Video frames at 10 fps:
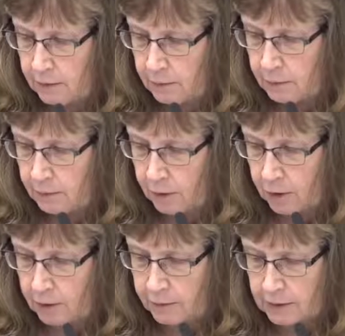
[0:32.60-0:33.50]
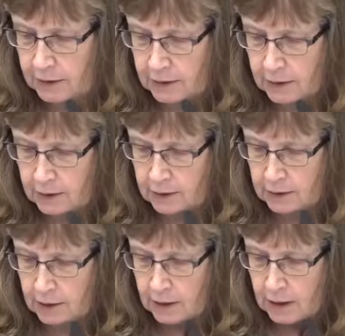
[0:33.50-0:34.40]
Fargo 56.
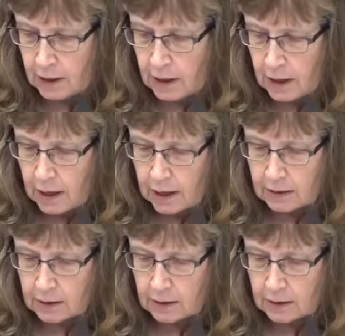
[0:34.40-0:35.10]
And